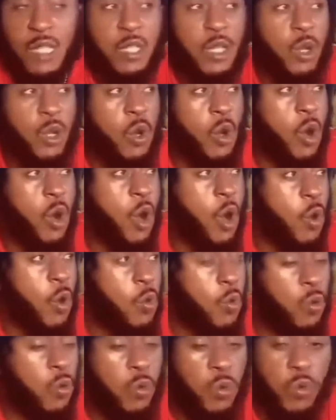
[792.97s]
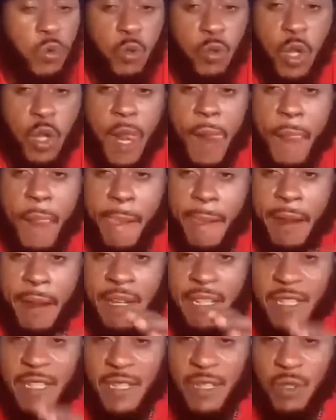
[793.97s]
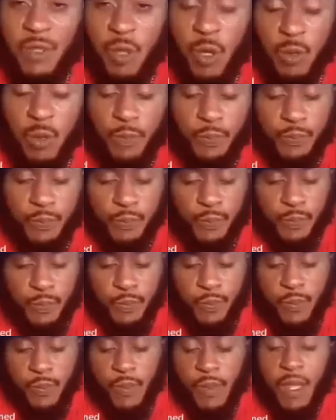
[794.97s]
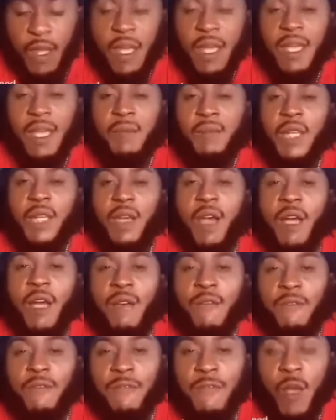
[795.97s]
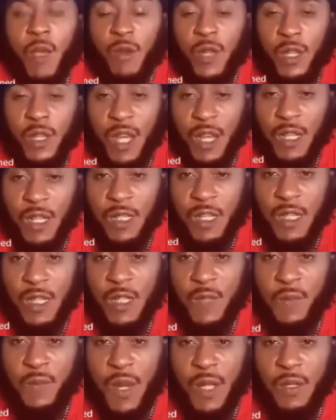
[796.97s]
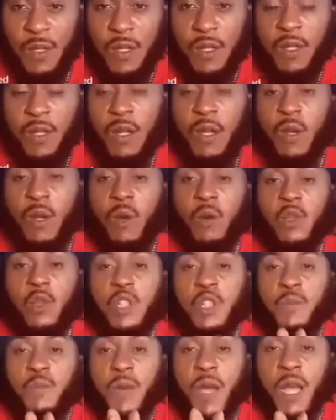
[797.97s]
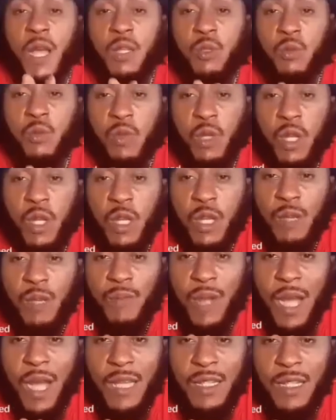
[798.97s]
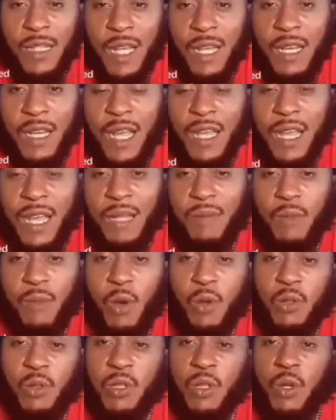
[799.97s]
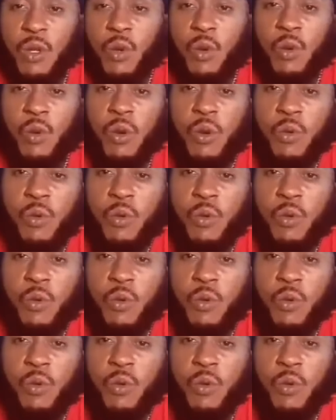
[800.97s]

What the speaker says: I said, oh, listen now. Him in a very delicate spot, which part, him and in a lion mouth,